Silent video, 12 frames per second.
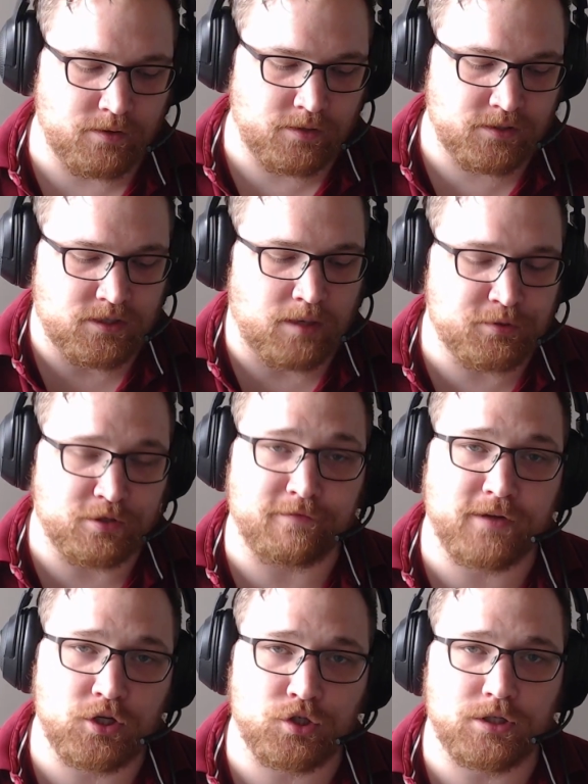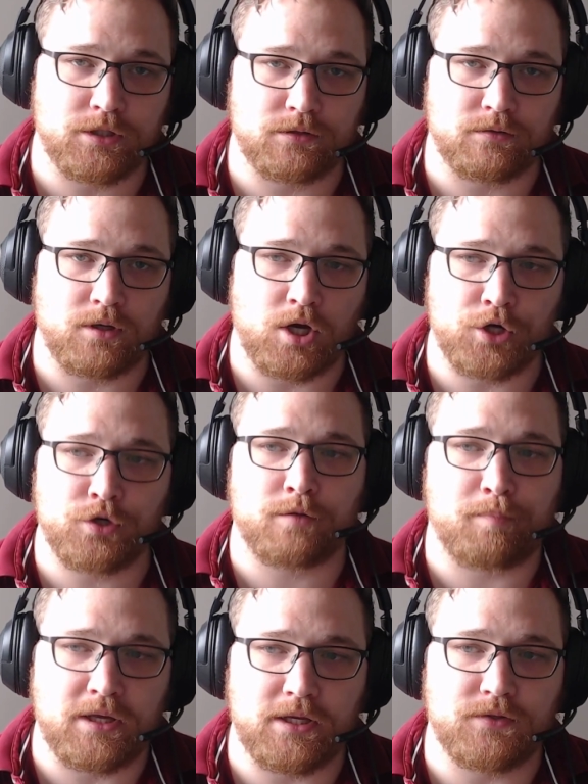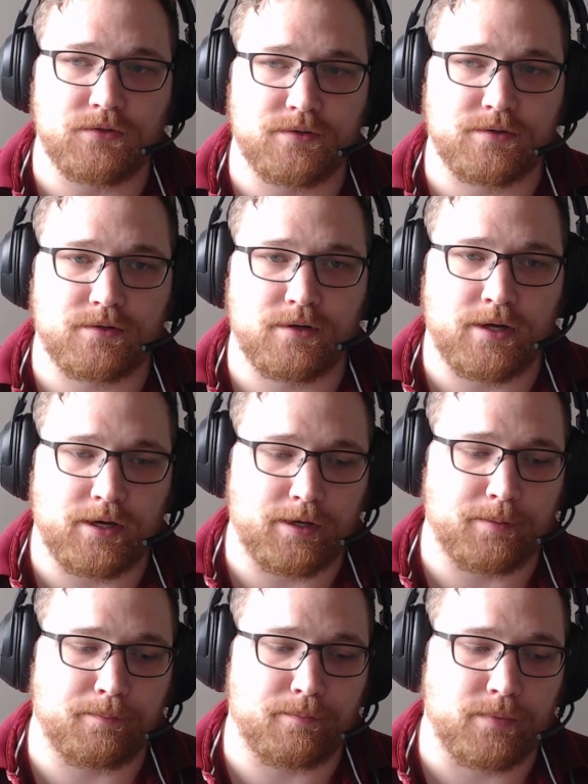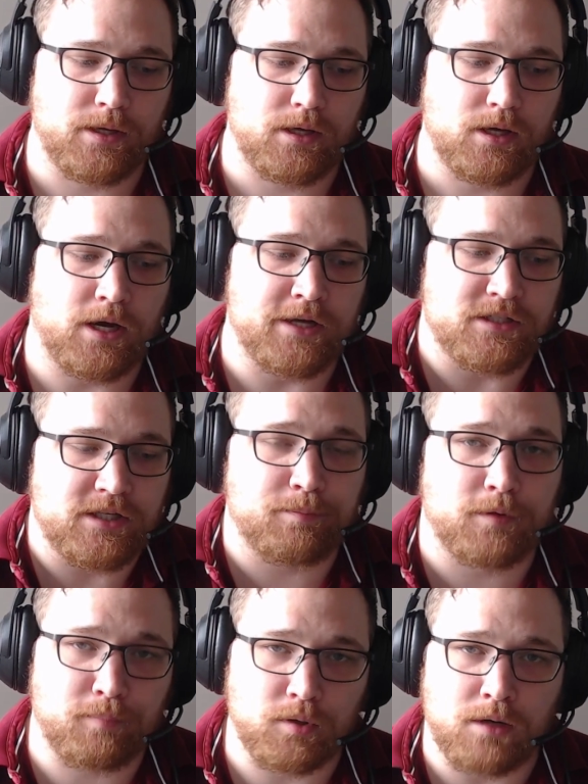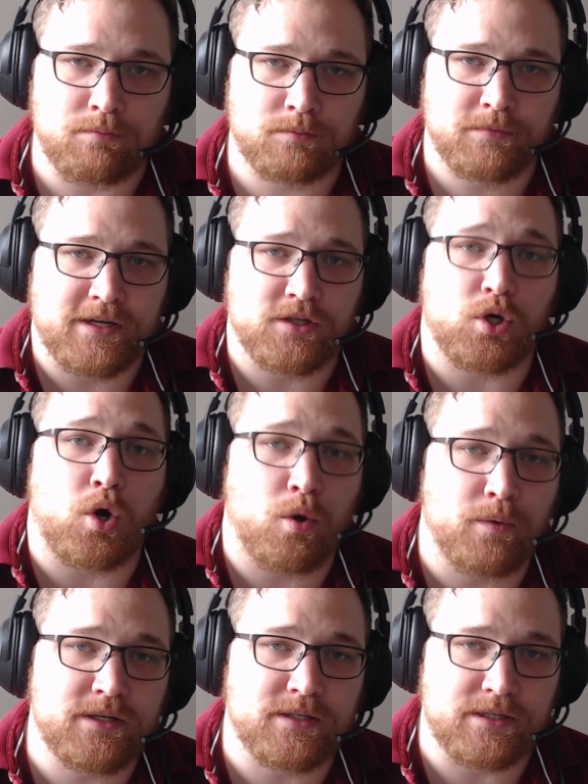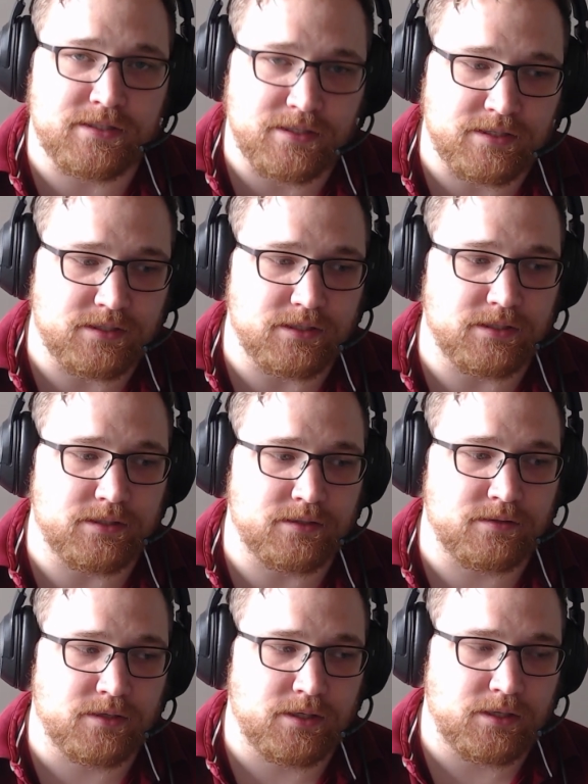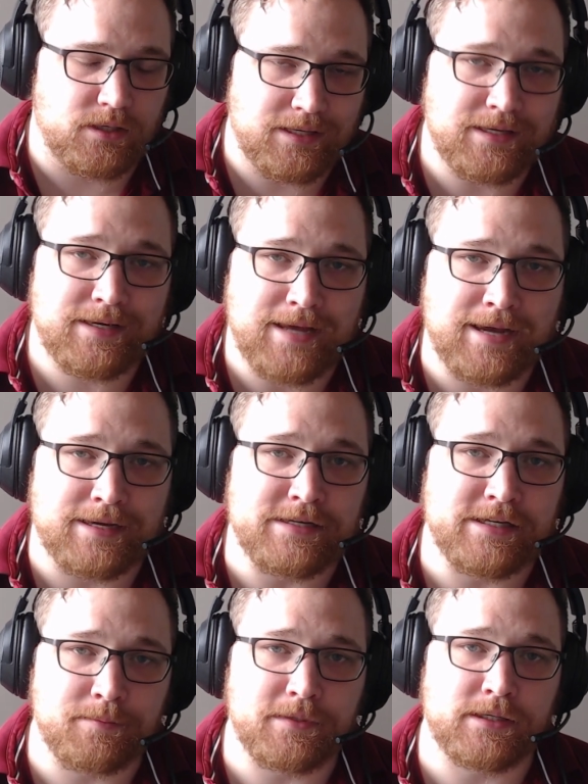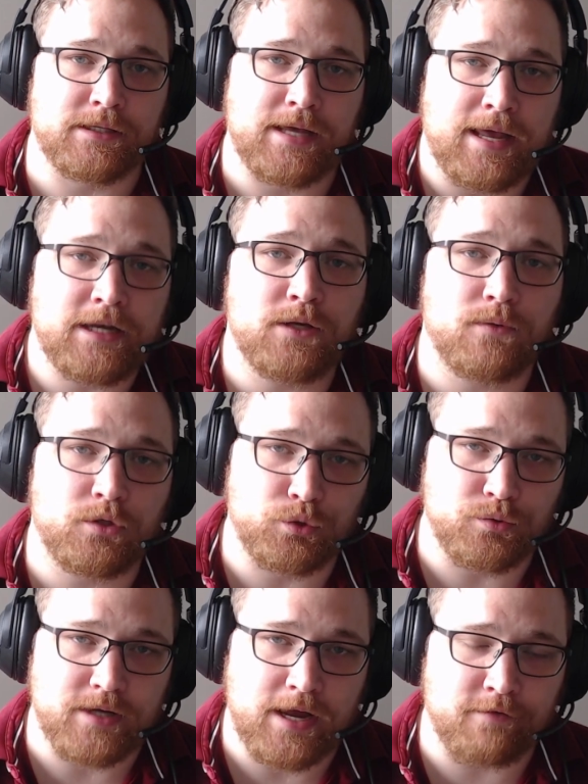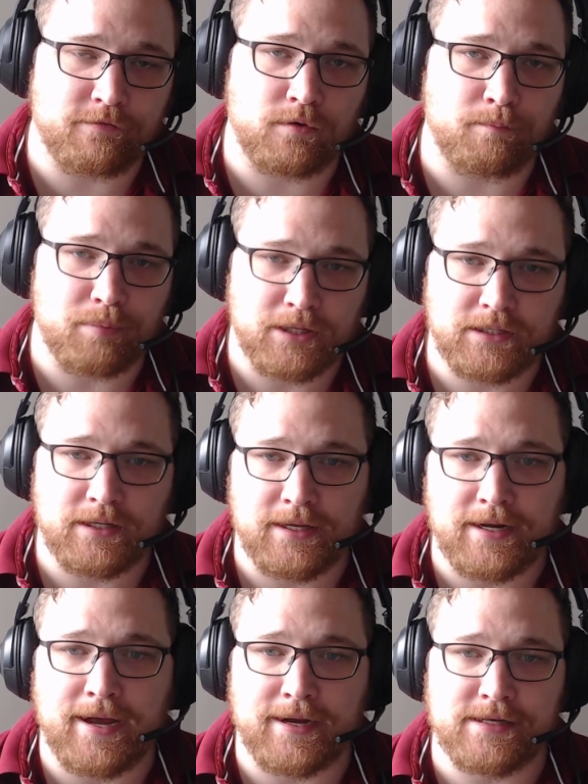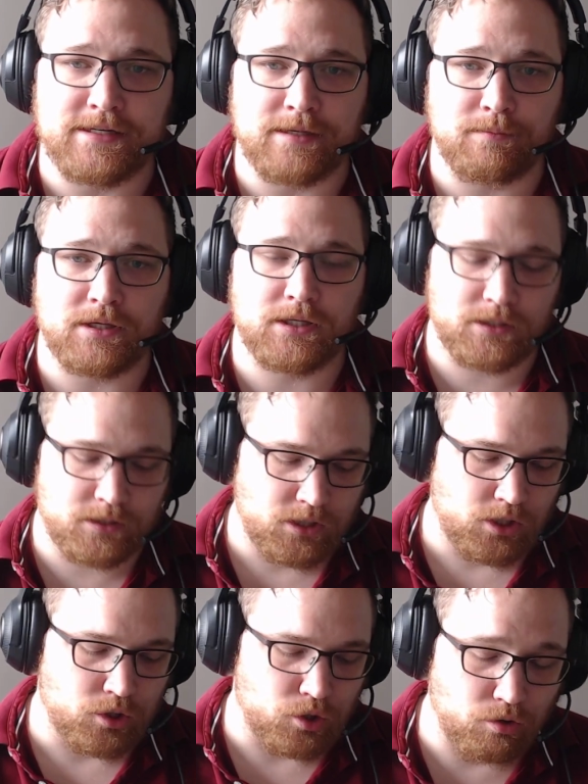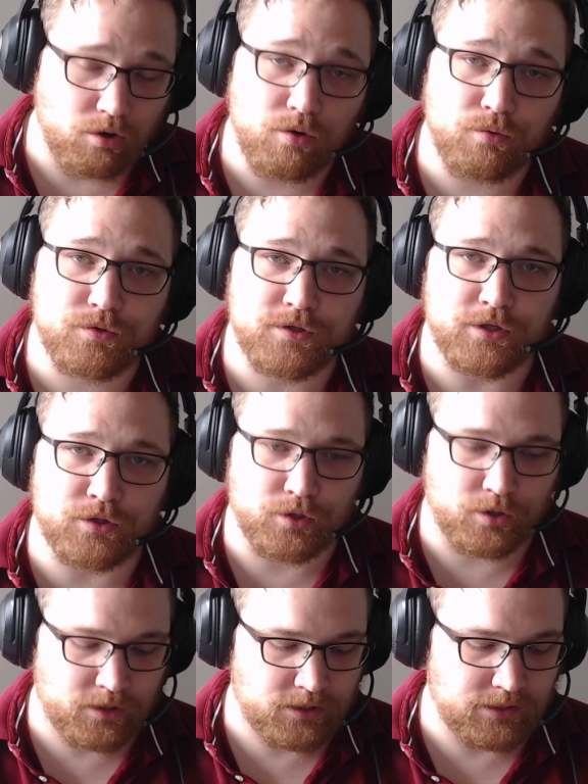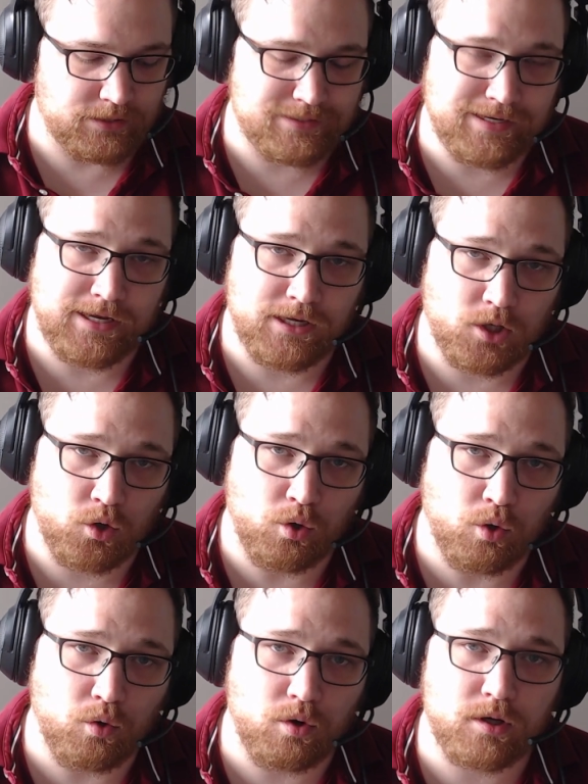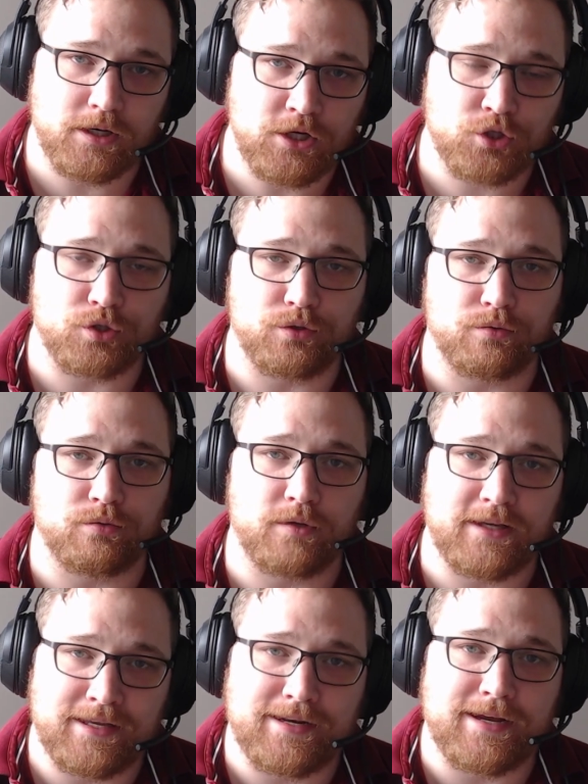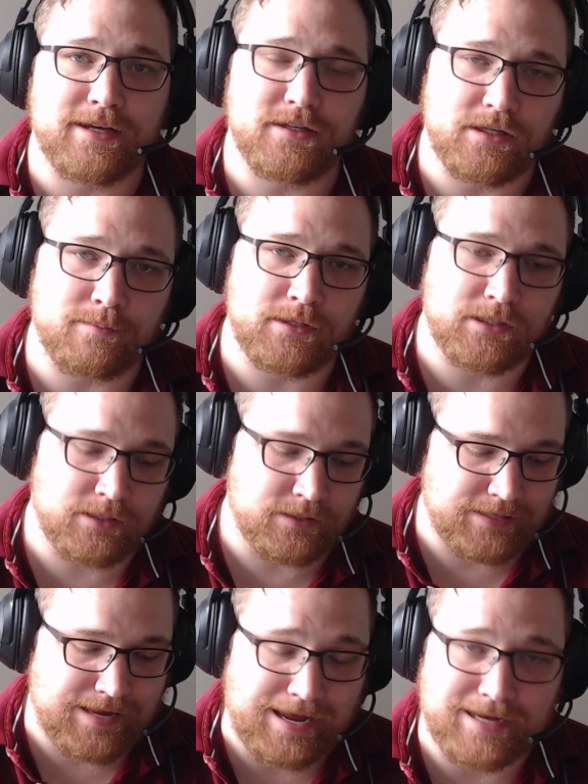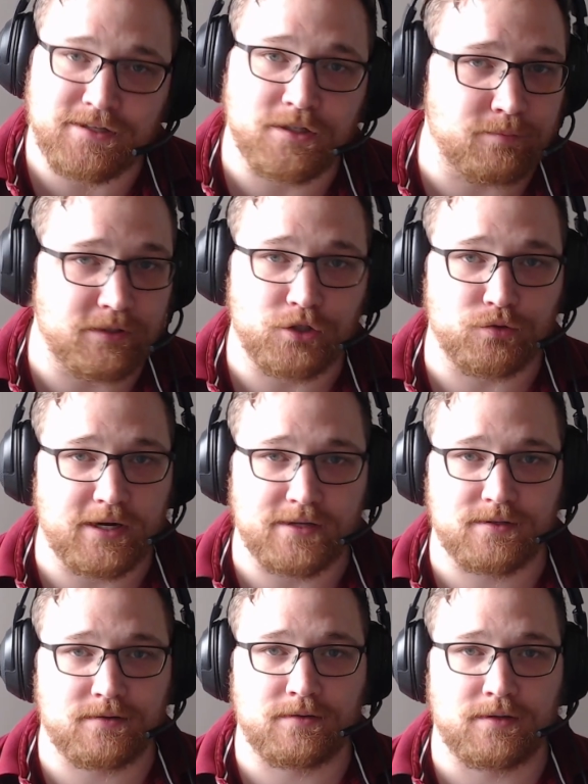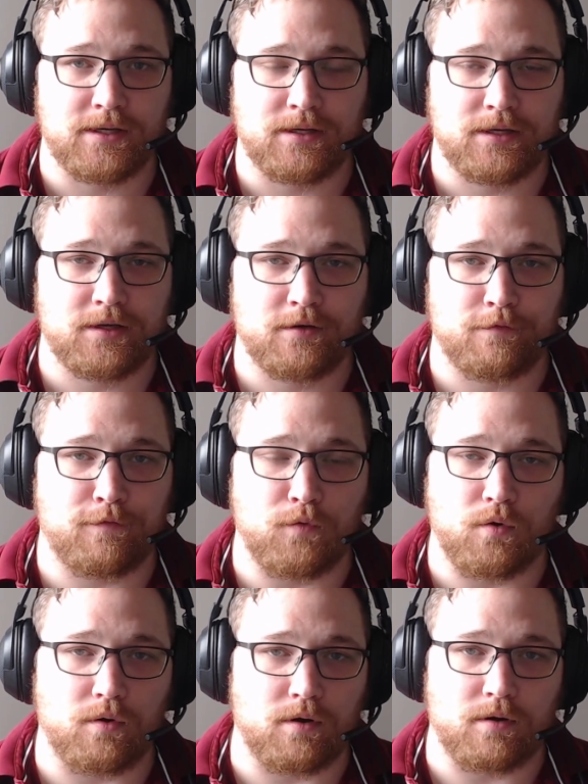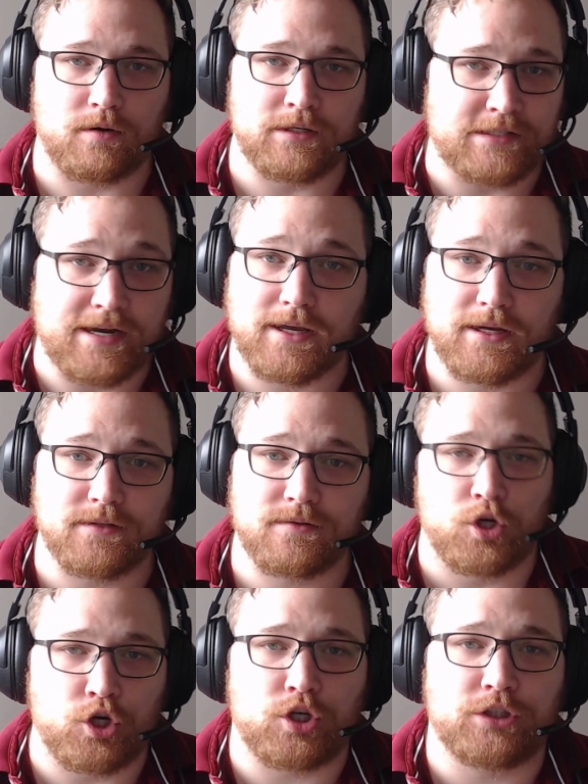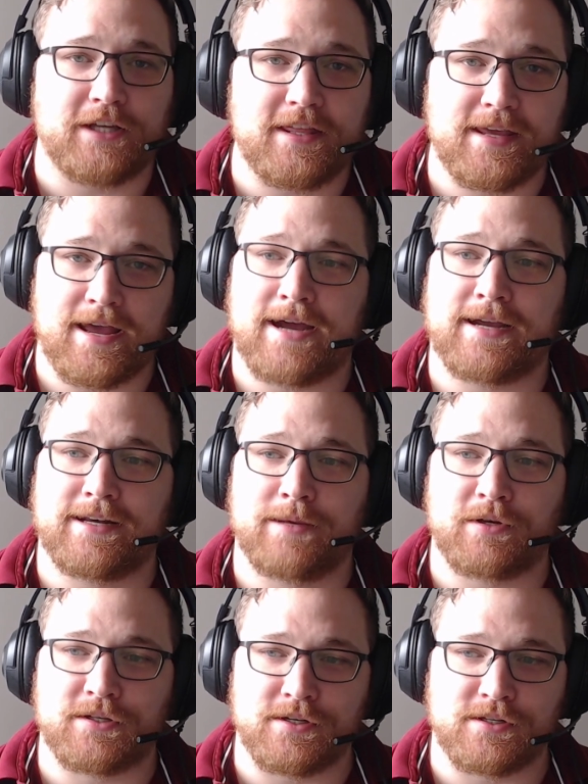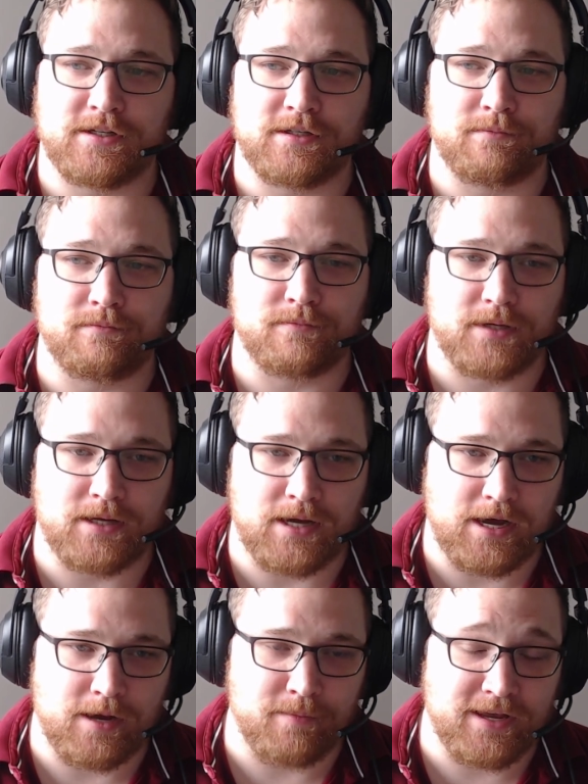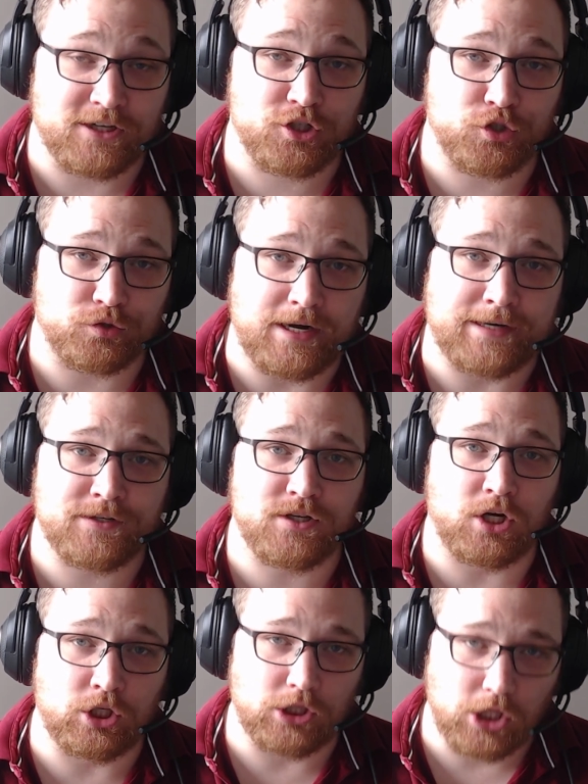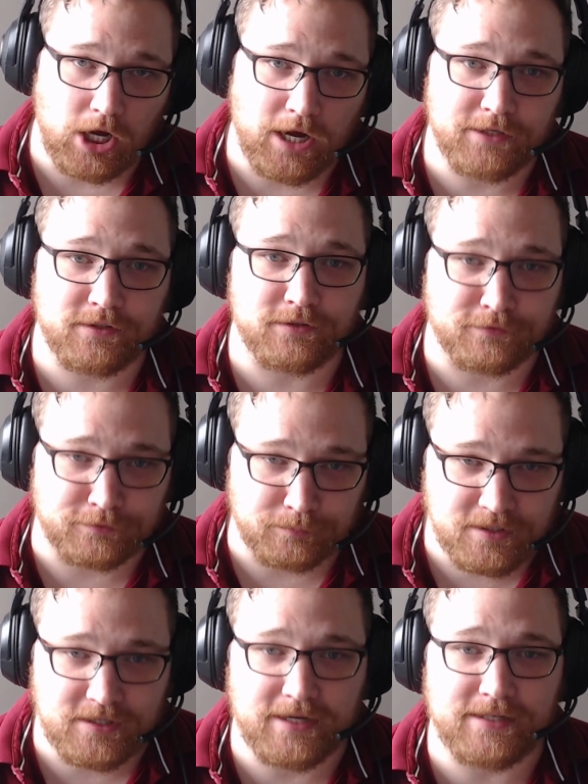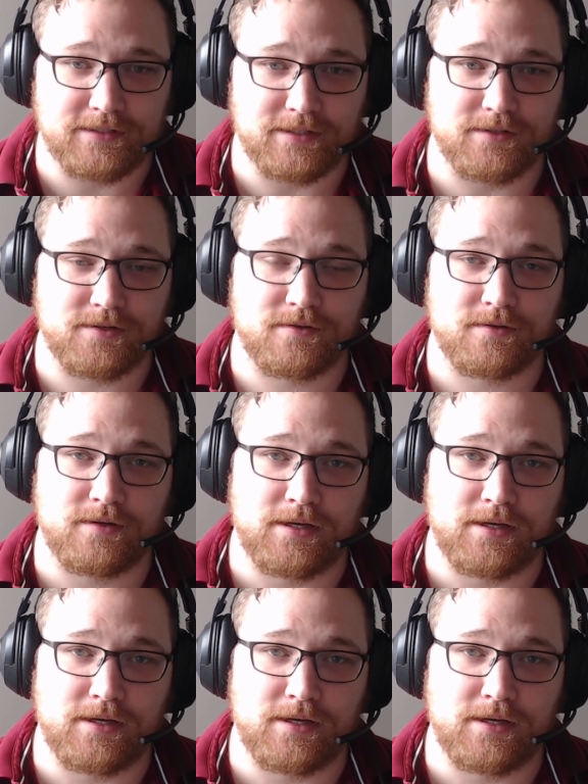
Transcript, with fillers: This observation underpins a deeper problem that has always existed in academia. Anyone who's ever been in academia knows that there is a core issue in academia that hasn't been addressed for decades. Currently, the academic system extracts a lot from scientists.